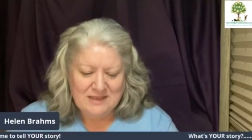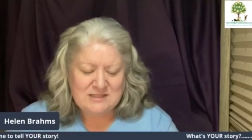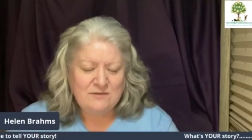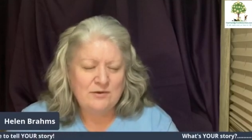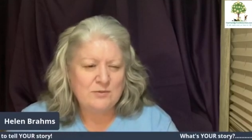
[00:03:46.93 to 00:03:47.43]

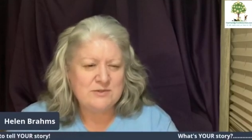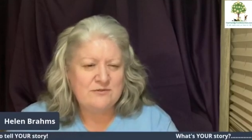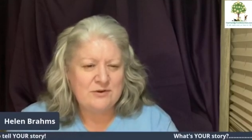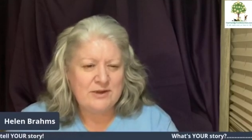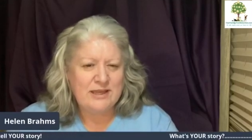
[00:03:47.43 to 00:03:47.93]
it's
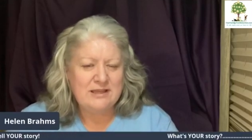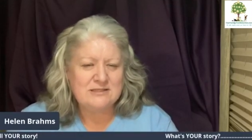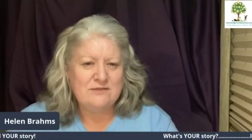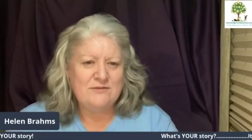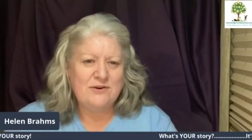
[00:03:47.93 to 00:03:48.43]

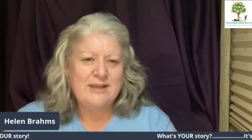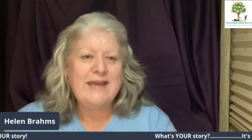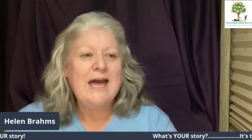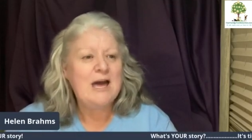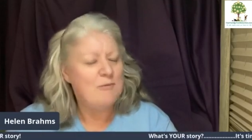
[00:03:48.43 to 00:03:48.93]
a very
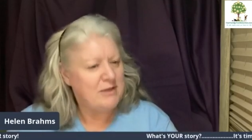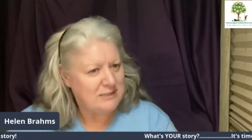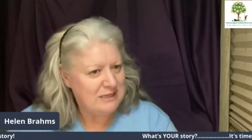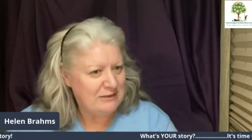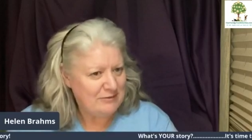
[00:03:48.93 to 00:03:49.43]

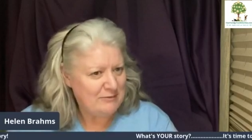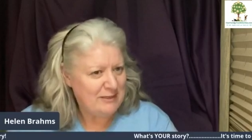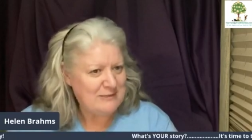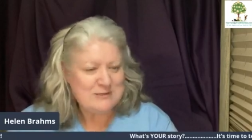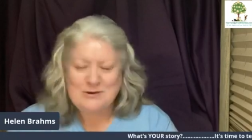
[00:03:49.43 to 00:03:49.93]
calming day for
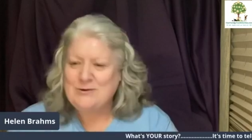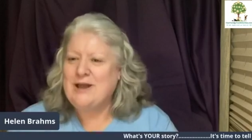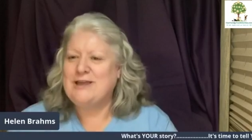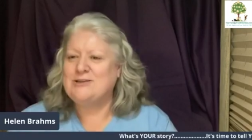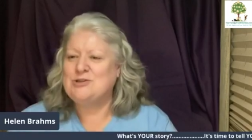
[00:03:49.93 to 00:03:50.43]
me. So
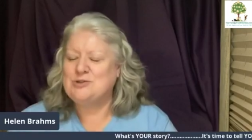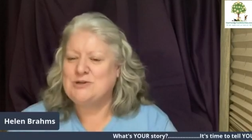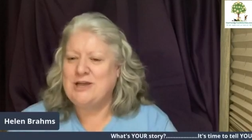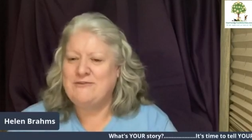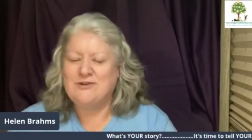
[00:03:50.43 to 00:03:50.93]

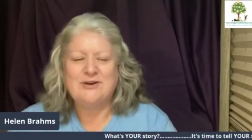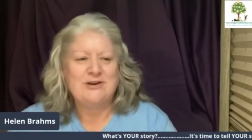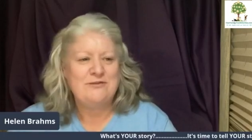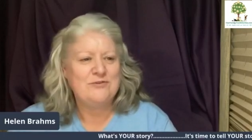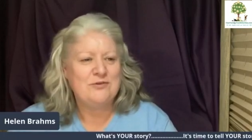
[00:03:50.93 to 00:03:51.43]
I'm very
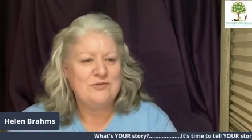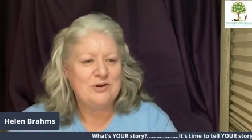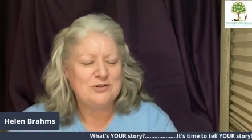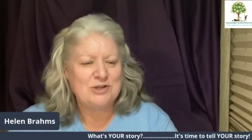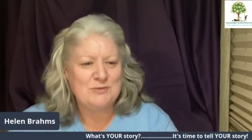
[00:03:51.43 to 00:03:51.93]
grateful for
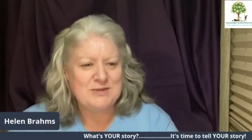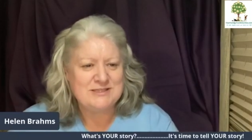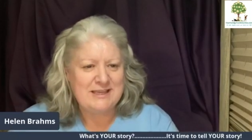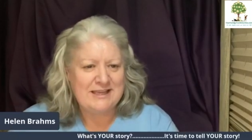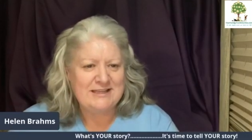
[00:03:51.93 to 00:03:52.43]
October the
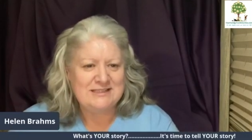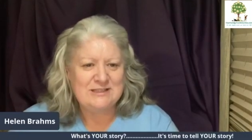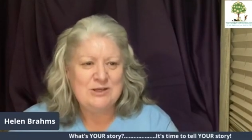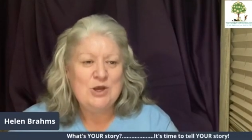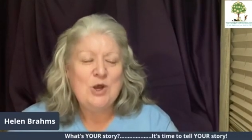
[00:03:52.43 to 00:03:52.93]
2nd
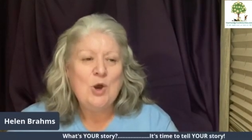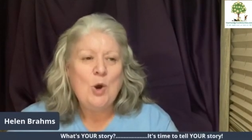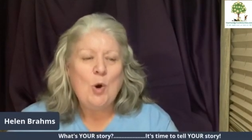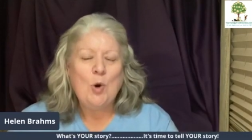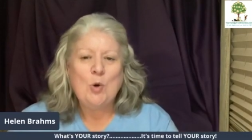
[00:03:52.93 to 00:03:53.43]
and
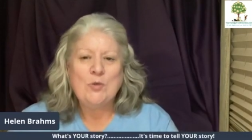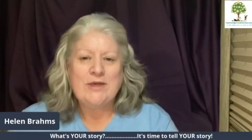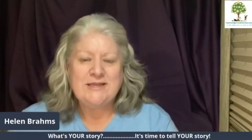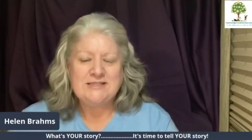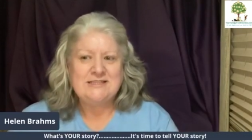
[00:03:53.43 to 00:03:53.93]
all
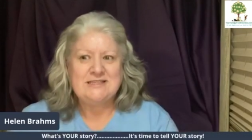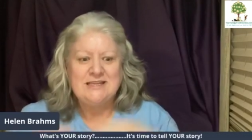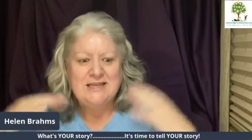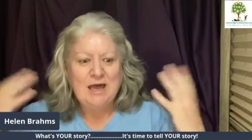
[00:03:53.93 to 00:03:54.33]
that gets